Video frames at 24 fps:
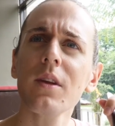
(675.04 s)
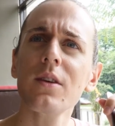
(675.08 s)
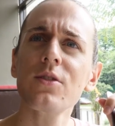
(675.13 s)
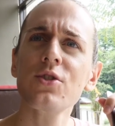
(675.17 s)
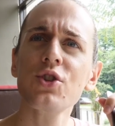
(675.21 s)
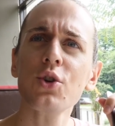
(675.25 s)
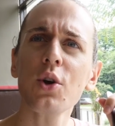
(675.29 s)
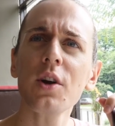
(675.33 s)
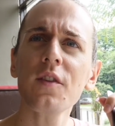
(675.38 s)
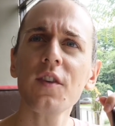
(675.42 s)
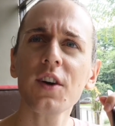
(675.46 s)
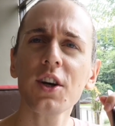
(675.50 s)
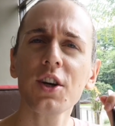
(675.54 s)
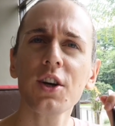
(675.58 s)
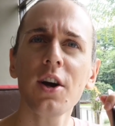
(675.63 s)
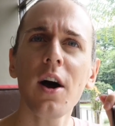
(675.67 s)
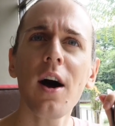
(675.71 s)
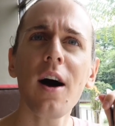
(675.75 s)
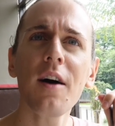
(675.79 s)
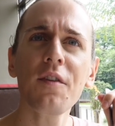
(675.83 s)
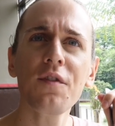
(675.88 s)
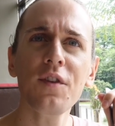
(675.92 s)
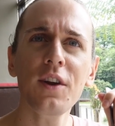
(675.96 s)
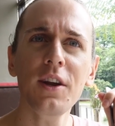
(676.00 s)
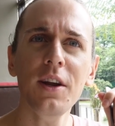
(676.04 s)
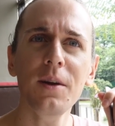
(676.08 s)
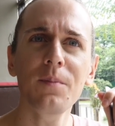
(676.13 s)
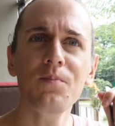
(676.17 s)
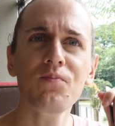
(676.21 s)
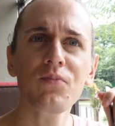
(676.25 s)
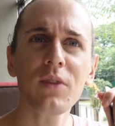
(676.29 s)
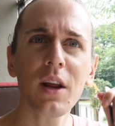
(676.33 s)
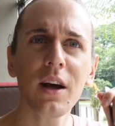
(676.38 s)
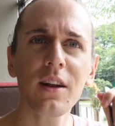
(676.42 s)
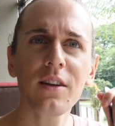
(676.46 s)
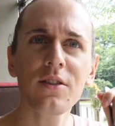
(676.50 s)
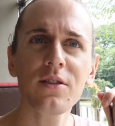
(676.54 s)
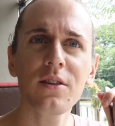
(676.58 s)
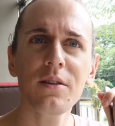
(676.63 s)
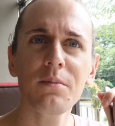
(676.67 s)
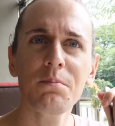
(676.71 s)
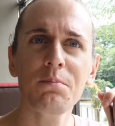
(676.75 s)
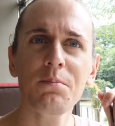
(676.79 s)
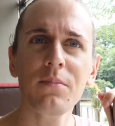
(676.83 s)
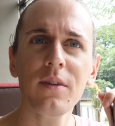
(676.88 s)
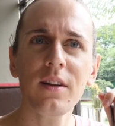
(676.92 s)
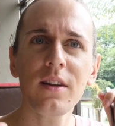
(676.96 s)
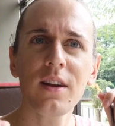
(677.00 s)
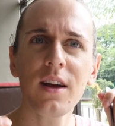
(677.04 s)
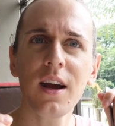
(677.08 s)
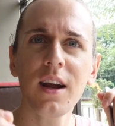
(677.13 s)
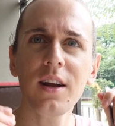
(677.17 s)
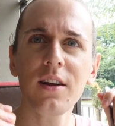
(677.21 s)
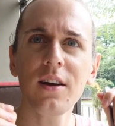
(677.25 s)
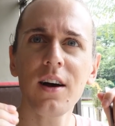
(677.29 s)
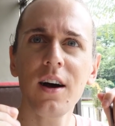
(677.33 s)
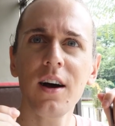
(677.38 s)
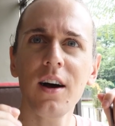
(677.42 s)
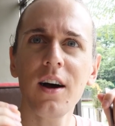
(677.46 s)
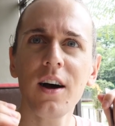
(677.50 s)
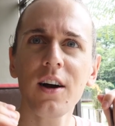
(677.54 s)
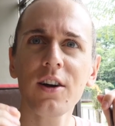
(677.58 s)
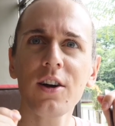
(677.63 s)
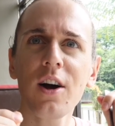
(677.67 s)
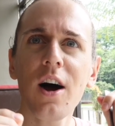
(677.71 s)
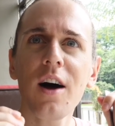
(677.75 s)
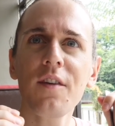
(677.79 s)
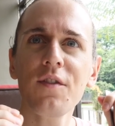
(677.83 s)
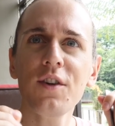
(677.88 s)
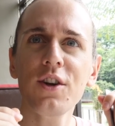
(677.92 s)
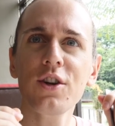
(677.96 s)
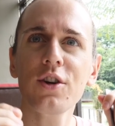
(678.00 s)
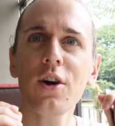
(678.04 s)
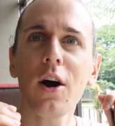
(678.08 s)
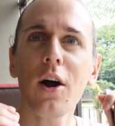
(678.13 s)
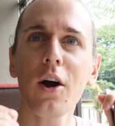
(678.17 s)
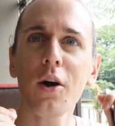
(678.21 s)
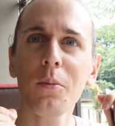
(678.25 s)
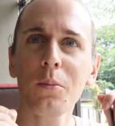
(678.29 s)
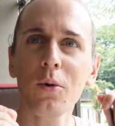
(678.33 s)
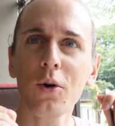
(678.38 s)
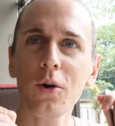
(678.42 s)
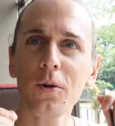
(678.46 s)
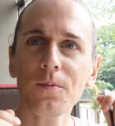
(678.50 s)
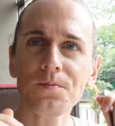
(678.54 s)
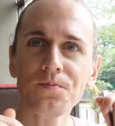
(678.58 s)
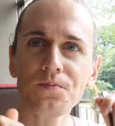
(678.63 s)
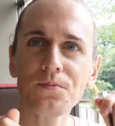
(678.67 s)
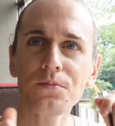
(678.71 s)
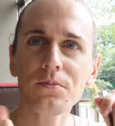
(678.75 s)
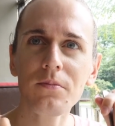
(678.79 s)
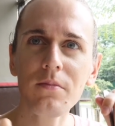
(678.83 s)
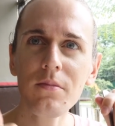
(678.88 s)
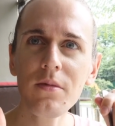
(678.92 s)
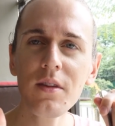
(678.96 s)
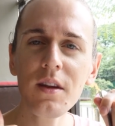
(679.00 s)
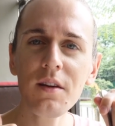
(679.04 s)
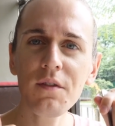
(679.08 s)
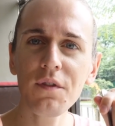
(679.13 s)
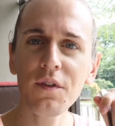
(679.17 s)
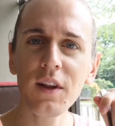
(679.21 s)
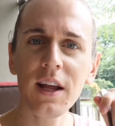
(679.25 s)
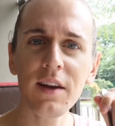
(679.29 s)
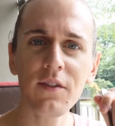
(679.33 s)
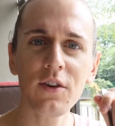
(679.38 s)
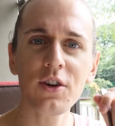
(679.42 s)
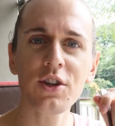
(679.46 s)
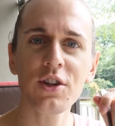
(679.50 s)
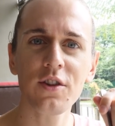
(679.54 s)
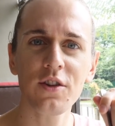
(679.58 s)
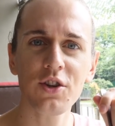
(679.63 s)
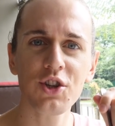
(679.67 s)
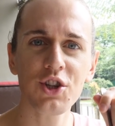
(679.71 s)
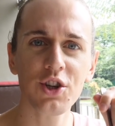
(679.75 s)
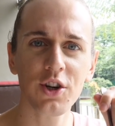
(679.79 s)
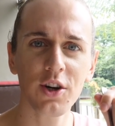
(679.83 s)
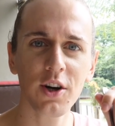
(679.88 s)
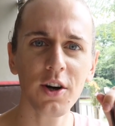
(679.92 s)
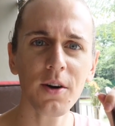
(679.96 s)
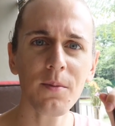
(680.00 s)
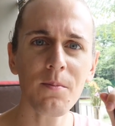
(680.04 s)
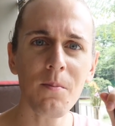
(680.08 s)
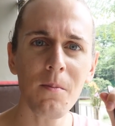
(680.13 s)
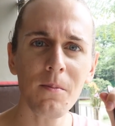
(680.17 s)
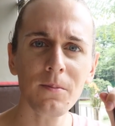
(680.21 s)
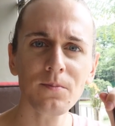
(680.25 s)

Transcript: sort of a coffee, like a coffee caramel flavor to the sugar.